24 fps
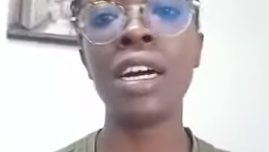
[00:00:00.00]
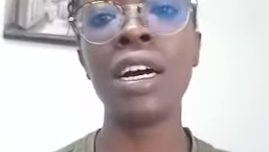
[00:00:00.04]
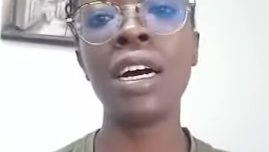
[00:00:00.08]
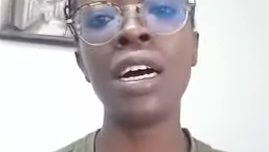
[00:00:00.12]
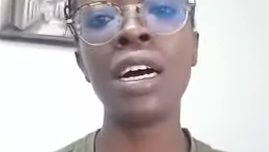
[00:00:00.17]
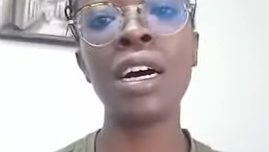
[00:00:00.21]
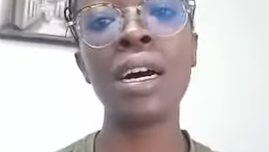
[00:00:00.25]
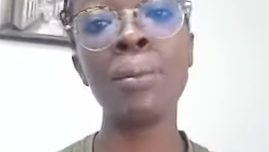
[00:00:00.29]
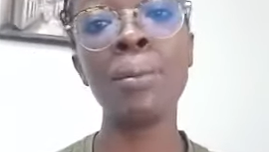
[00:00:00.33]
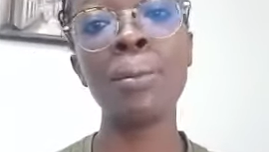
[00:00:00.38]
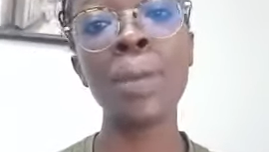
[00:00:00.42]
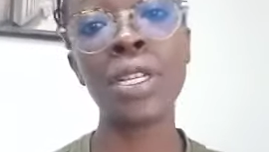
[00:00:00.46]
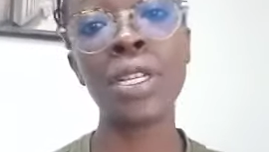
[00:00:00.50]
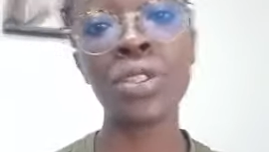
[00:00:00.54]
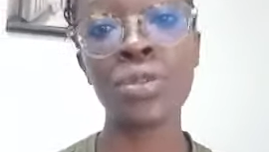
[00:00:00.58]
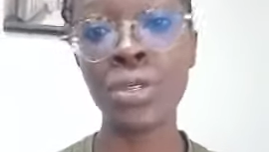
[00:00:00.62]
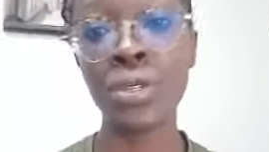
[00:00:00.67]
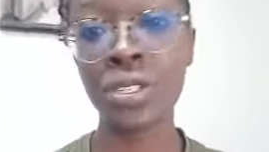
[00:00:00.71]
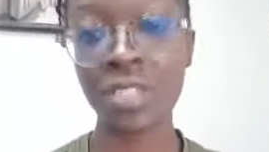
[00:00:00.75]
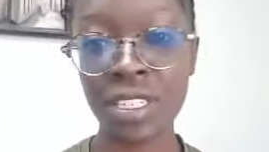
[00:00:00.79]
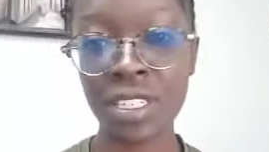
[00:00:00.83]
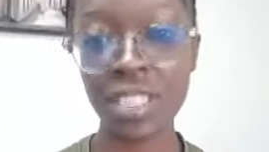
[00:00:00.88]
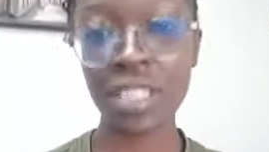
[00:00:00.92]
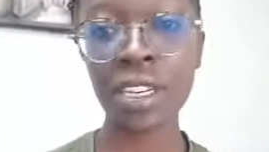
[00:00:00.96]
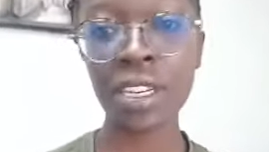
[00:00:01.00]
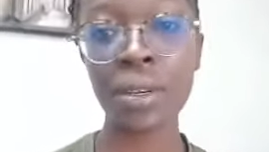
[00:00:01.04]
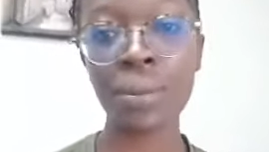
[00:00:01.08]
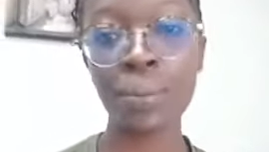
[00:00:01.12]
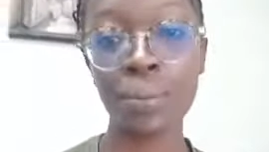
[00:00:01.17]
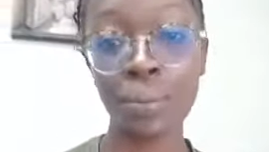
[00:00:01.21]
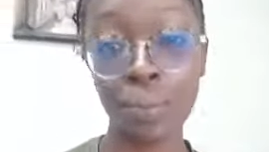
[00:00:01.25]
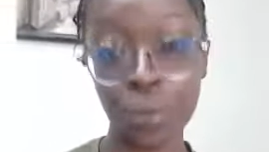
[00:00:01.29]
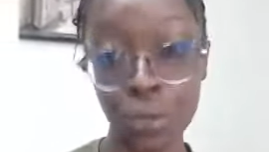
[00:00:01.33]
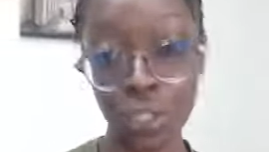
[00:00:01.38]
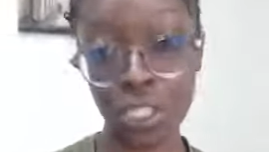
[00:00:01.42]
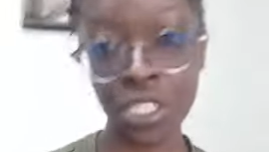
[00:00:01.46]
Uh, but we're still
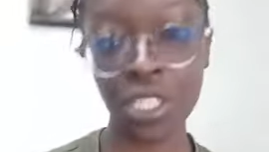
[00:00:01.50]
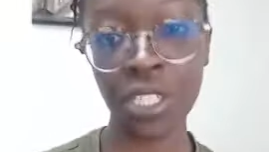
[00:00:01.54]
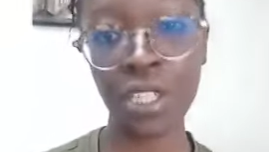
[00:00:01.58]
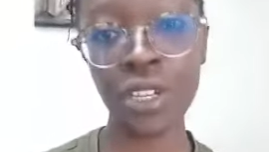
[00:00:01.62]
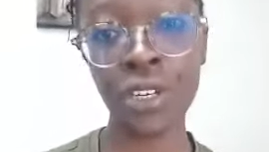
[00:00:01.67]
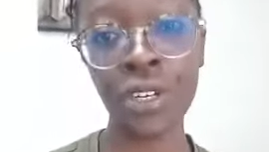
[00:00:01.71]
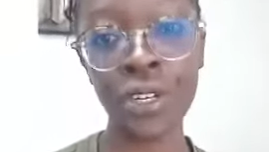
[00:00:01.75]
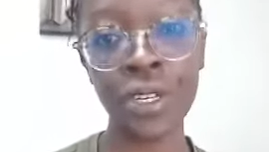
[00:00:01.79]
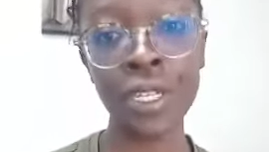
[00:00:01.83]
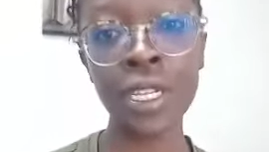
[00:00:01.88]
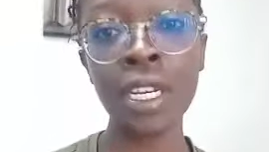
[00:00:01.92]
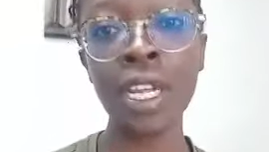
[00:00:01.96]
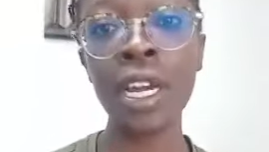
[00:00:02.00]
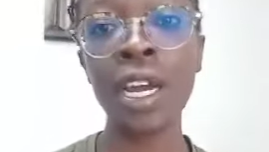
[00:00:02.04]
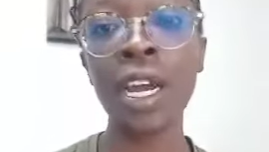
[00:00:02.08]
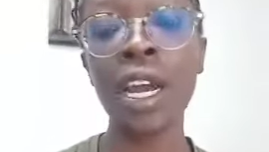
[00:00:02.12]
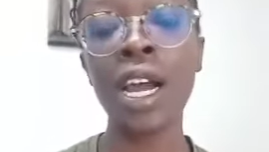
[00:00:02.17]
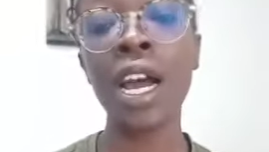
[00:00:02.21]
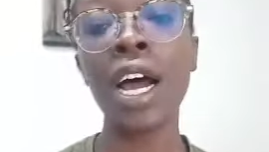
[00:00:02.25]
pushing on,